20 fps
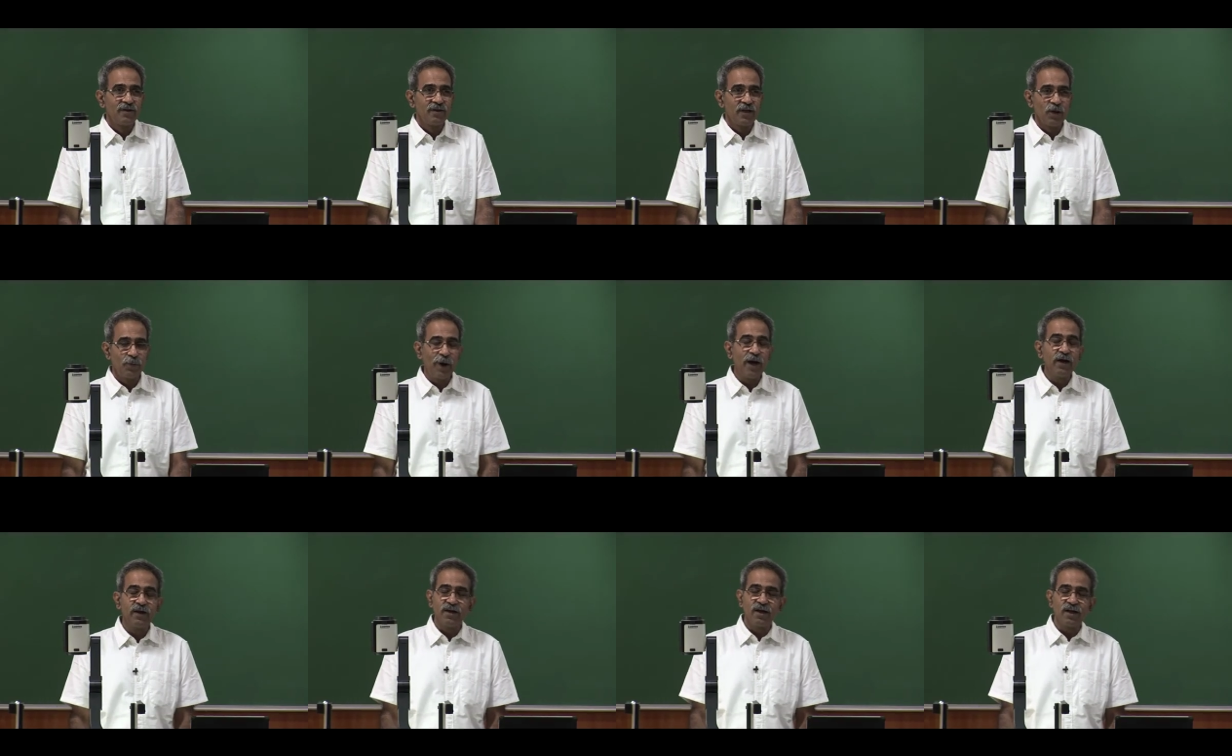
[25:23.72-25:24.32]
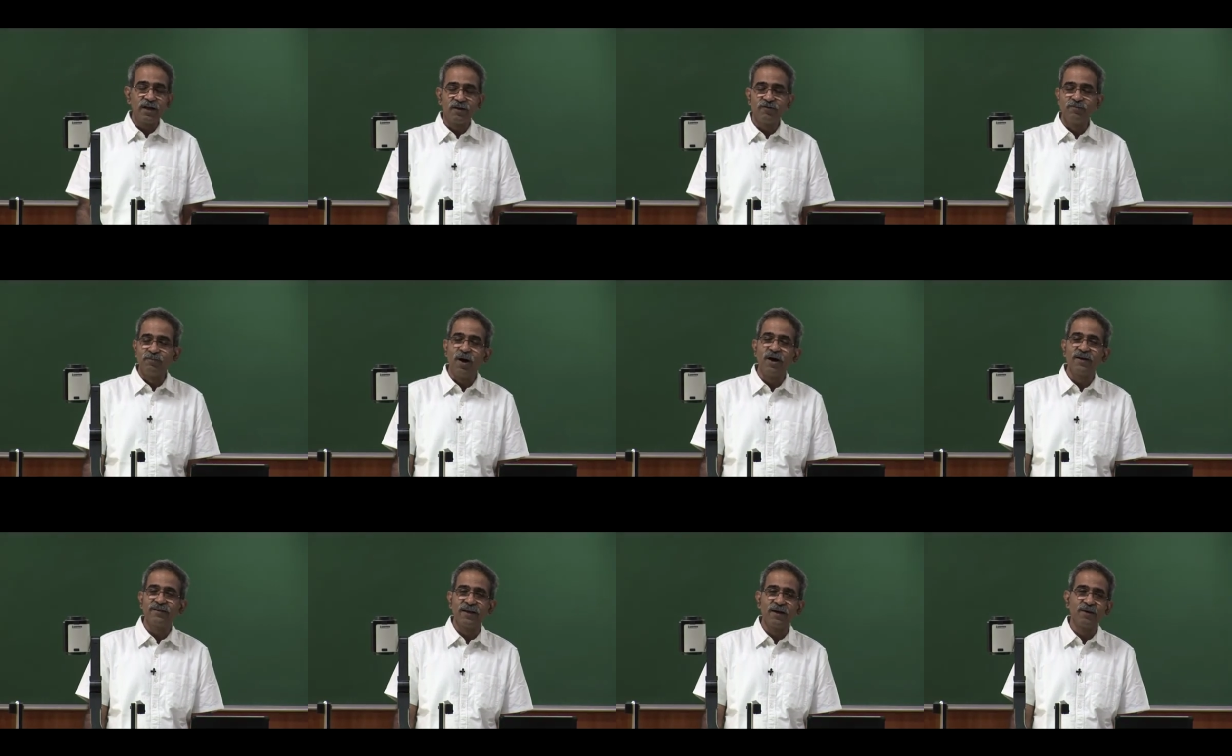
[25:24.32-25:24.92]
a particle of
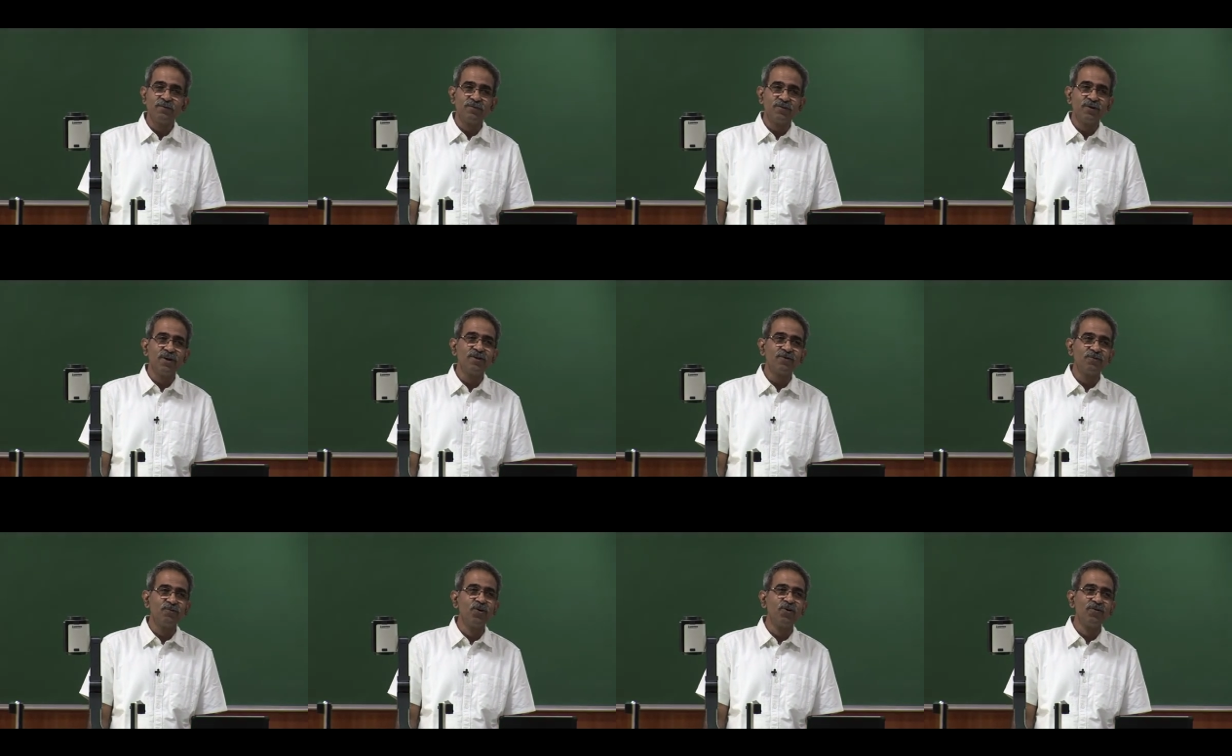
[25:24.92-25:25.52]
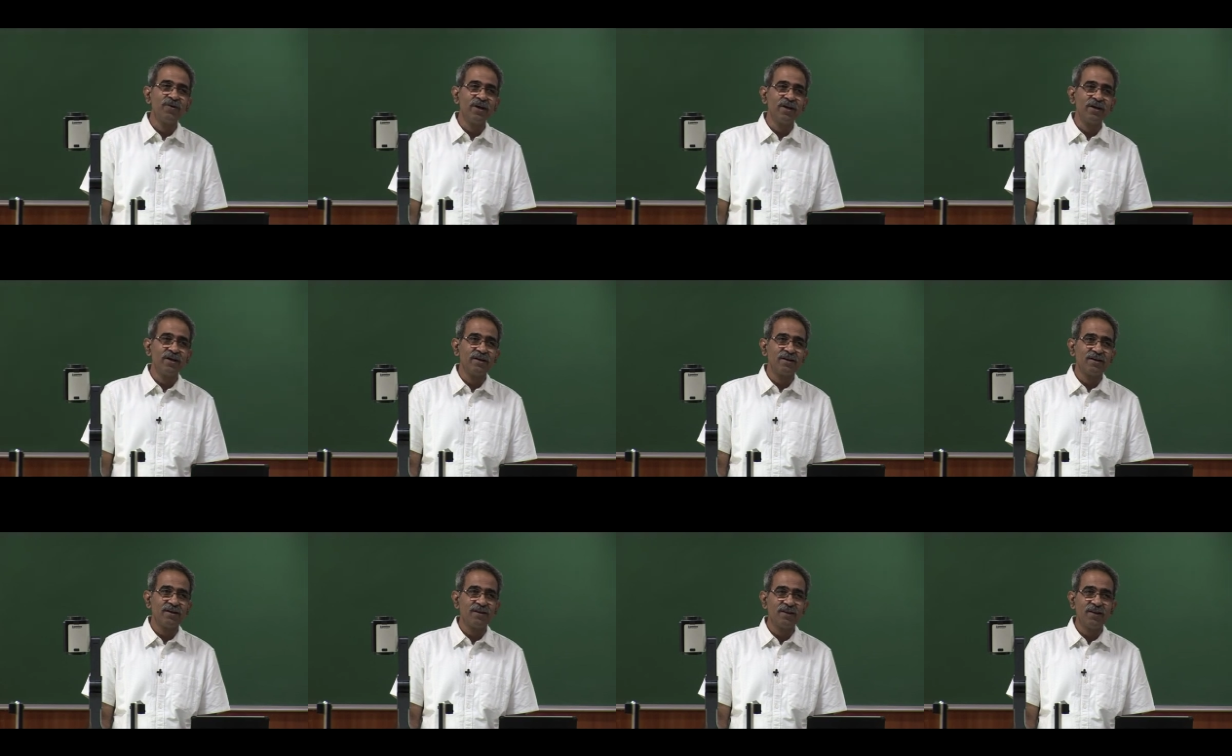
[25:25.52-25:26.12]
mass m is moving
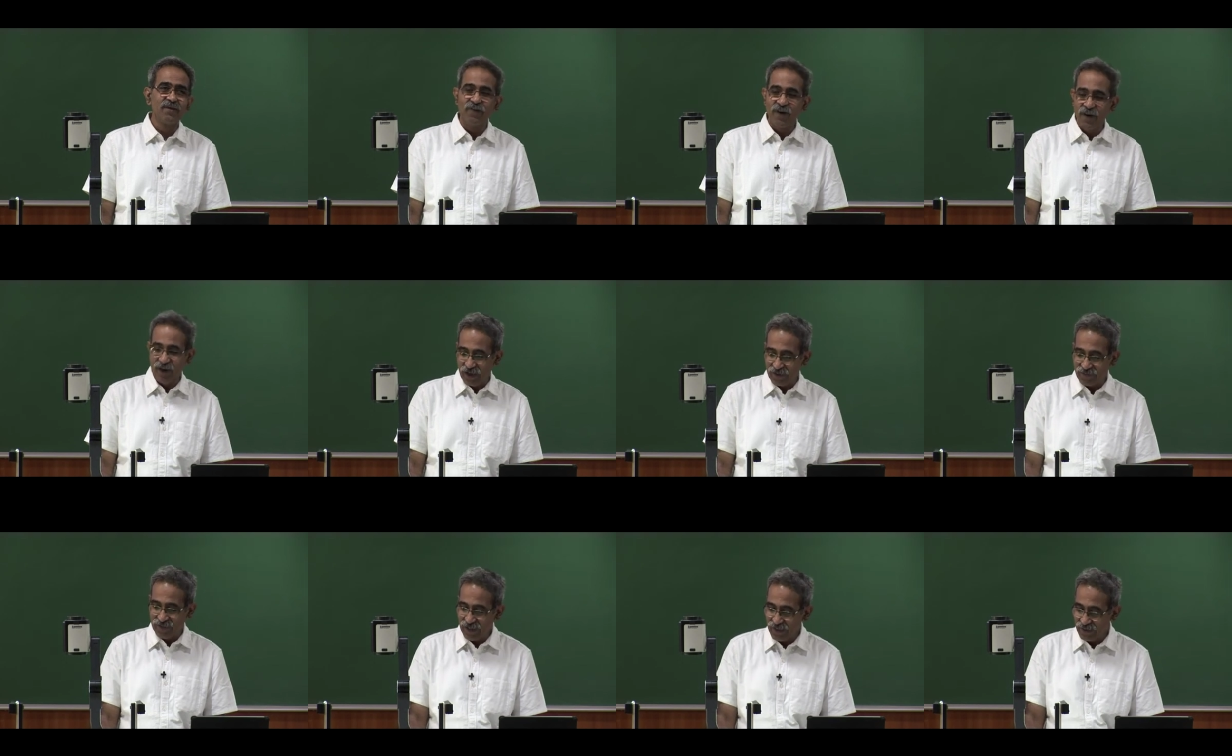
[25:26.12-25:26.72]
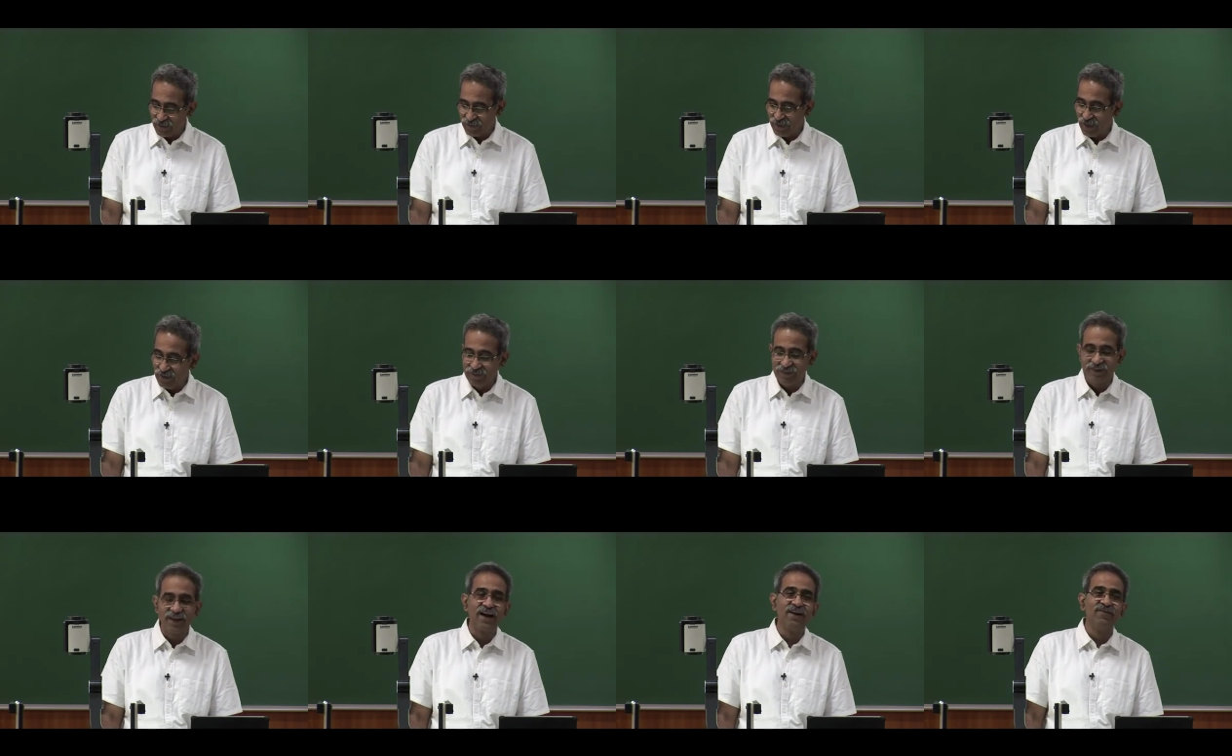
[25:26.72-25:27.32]
in the field of the
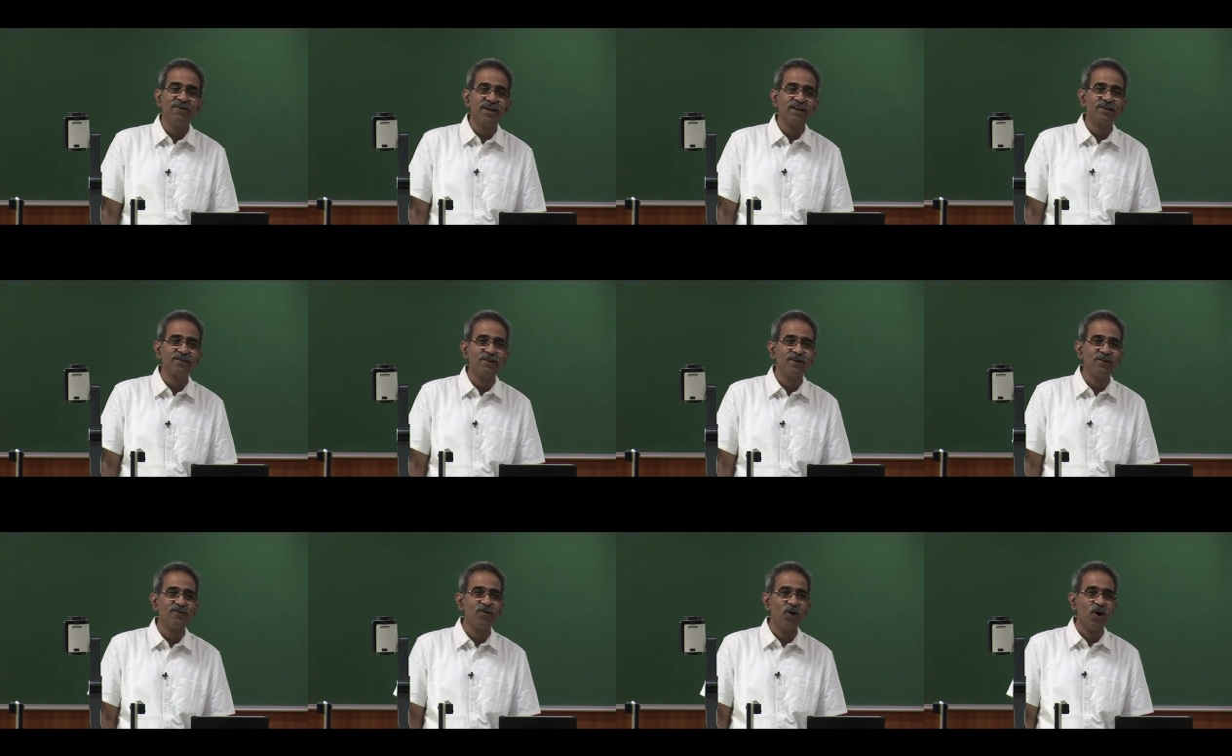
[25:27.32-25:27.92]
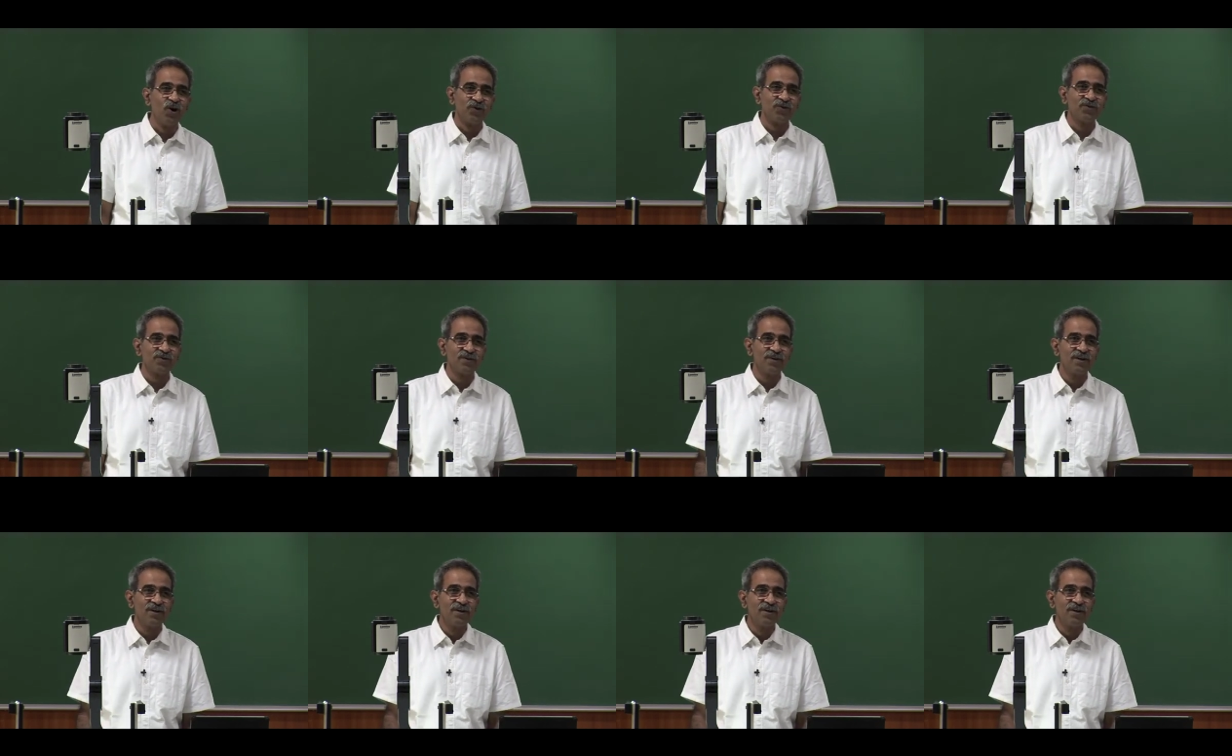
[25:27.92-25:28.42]
sun's gravitational force,